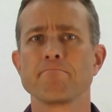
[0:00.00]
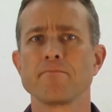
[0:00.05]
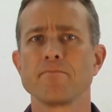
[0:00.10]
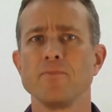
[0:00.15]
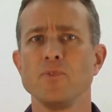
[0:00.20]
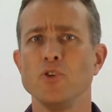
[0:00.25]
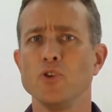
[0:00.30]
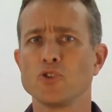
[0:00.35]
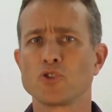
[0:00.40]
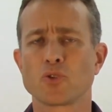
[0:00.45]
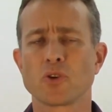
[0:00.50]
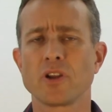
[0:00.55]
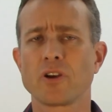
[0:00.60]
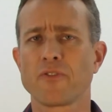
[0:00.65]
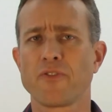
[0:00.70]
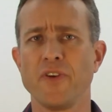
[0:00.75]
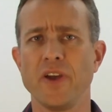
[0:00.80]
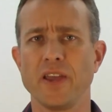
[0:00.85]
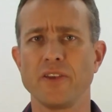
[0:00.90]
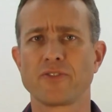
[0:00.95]
user
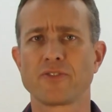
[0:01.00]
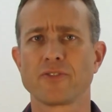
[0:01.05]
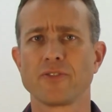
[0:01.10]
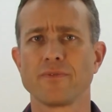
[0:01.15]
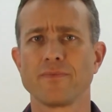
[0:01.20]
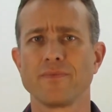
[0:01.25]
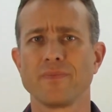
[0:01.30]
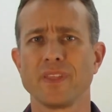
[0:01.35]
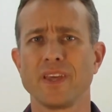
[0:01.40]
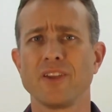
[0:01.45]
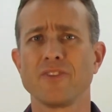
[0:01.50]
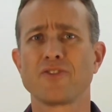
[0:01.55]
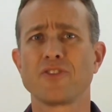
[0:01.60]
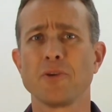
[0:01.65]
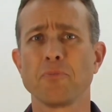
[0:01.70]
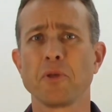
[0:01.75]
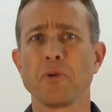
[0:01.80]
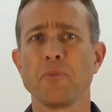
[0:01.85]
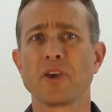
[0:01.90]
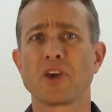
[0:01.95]
interface? And it's
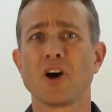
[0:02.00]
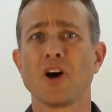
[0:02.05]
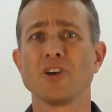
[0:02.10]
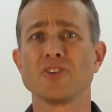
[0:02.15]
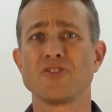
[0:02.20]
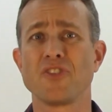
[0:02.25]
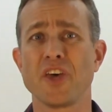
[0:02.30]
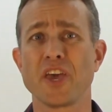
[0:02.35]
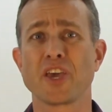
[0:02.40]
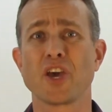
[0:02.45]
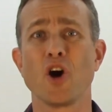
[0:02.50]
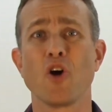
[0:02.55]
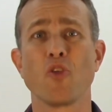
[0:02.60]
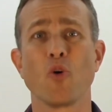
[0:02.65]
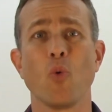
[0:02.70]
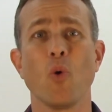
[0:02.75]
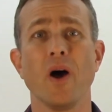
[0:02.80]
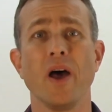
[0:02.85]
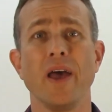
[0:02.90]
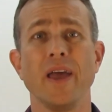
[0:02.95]
simply because they go the
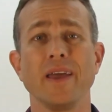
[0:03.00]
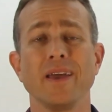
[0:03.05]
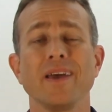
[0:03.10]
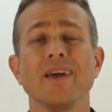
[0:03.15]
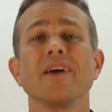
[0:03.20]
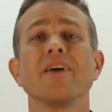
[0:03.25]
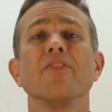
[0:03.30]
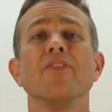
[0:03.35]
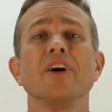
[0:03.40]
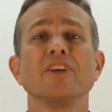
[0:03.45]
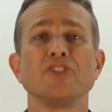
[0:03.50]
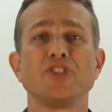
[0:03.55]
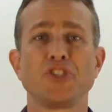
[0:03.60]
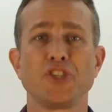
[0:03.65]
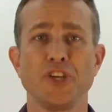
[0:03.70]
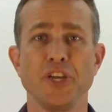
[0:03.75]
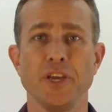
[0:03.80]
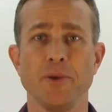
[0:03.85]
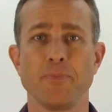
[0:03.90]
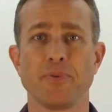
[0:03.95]
way that's
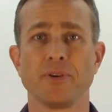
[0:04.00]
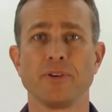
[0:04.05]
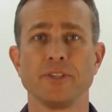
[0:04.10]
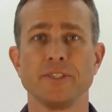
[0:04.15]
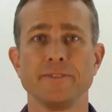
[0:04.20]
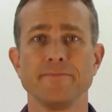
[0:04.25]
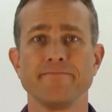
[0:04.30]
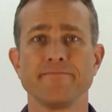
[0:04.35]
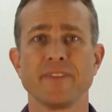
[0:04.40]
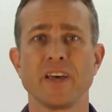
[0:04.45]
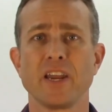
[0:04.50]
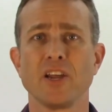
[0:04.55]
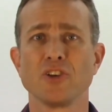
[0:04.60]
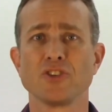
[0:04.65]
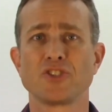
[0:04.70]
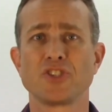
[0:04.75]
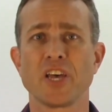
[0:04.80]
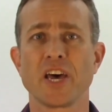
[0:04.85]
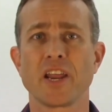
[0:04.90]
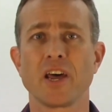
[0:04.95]
cheap. At
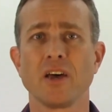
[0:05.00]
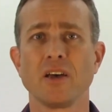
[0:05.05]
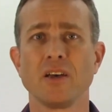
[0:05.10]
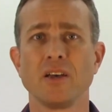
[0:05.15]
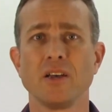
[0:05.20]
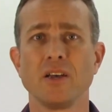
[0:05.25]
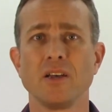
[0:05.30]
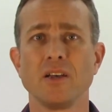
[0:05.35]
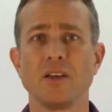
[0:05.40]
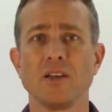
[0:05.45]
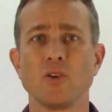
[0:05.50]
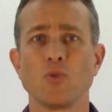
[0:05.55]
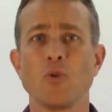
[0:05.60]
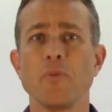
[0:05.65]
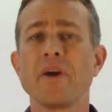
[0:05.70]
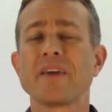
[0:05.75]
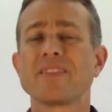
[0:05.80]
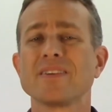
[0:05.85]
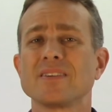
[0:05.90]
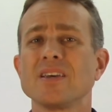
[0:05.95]
Elzetta, we
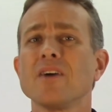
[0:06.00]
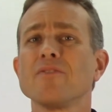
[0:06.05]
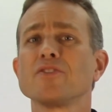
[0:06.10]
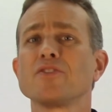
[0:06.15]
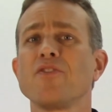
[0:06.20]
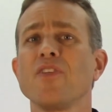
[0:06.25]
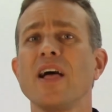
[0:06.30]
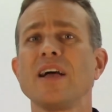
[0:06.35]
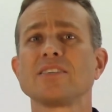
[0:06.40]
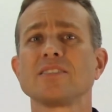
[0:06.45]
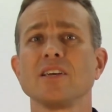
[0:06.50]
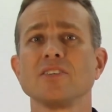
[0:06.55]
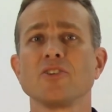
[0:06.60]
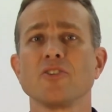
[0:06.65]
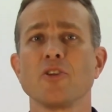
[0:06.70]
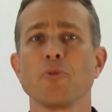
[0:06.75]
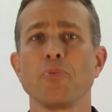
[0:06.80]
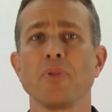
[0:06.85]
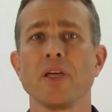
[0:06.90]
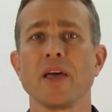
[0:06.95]
make the toughest flashlights on
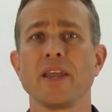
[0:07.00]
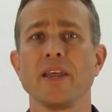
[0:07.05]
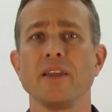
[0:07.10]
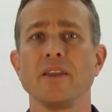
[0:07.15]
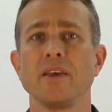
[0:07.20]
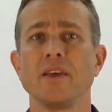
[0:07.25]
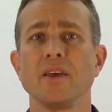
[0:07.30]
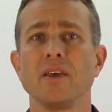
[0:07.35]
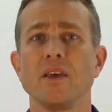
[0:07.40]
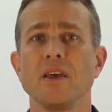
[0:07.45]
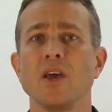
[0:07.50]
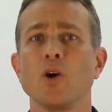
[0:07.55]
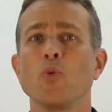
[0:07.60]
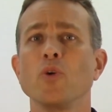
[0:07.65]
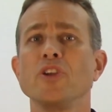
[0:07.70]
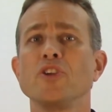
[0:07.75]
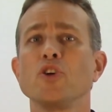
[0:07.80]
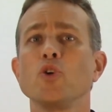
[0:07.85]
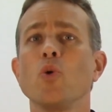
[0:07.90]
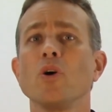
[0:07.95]
the planet. And we
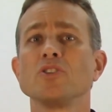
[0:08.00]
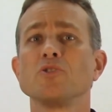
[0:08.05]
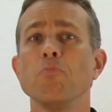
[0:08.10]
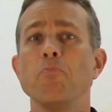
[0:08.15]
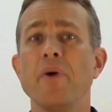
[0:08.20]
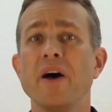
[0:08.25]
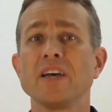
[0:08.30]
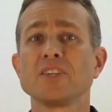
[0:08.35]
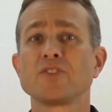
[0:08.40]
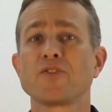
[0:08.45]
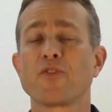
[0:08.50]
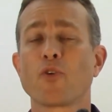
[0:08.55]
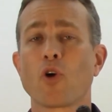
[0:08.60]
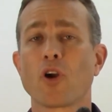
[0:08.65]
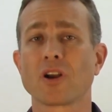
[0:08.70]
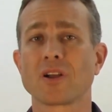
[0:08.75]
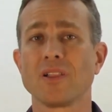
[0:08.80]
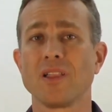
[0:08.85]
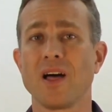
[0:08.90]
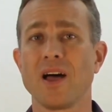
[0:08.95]
do what's best for
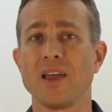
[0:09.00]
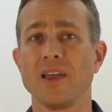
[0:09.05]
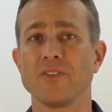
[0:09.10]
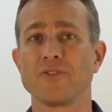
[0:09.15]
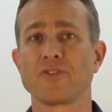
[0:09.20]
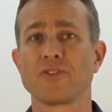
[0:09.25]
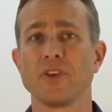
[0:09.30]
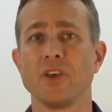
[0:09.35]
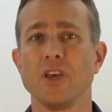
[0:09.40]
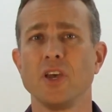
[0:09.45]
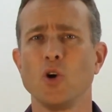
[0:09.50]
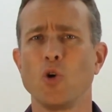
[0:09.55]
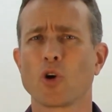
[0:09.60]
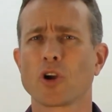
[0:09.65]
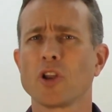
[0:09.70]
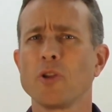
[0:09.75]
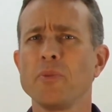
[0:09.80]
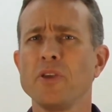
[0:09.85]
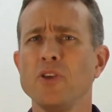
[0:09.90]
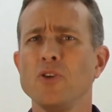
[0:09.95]
our clients who are
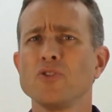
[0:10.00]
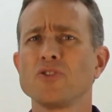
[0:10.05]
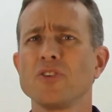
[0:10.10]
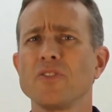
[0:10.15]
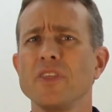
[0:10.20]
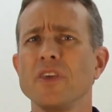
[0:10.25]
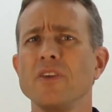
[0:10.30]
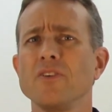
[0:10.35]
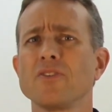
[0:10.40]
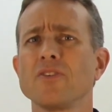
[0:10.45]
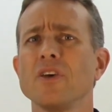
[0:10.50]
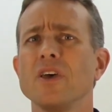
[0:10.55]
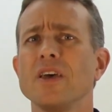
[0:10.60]
going to be using these